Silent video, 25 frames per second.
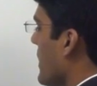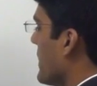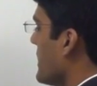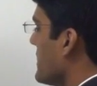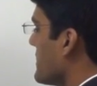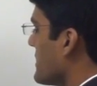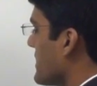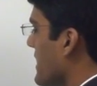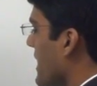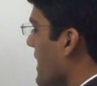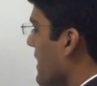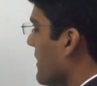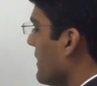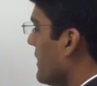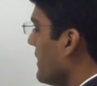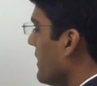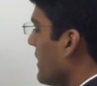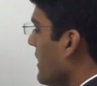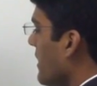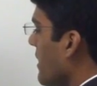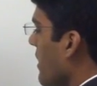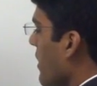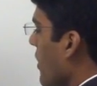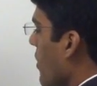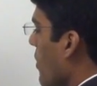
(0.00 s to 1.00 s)
1 is carry,
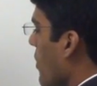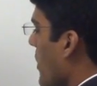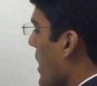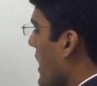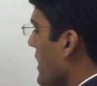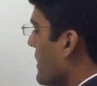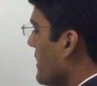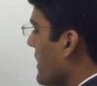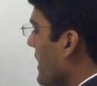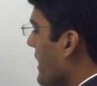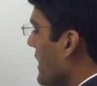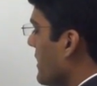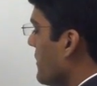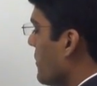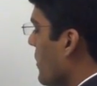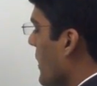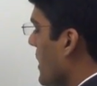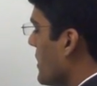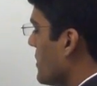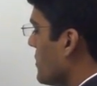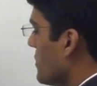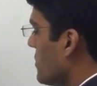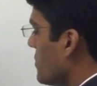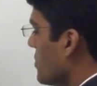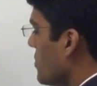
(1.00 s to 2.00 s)
1 and
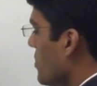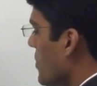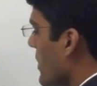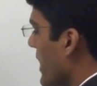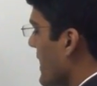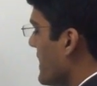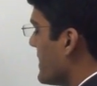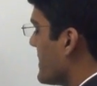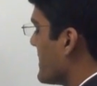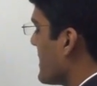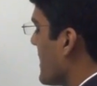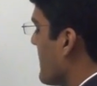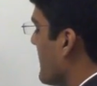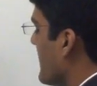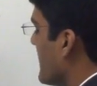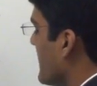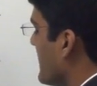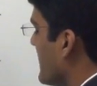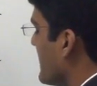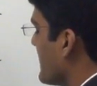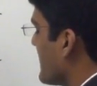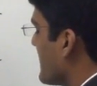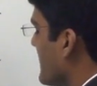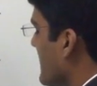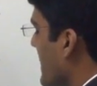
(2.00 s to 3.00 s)
1, 2 and 7
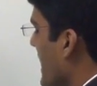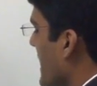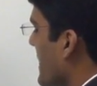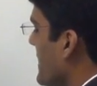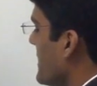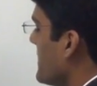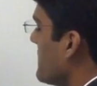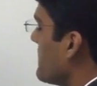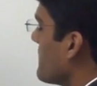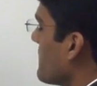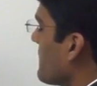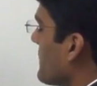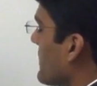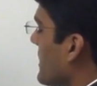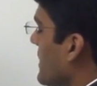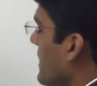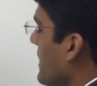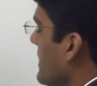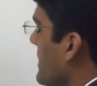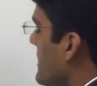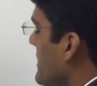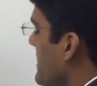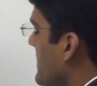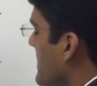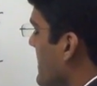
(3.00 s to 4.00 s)
is 9,
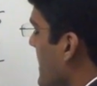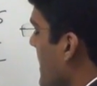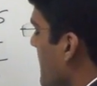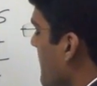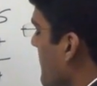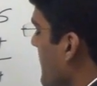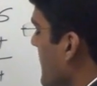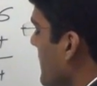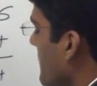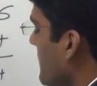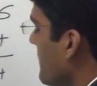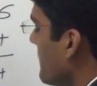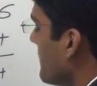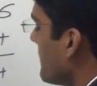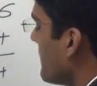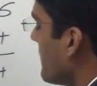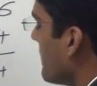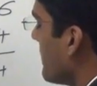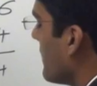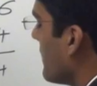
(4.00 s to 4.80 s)
7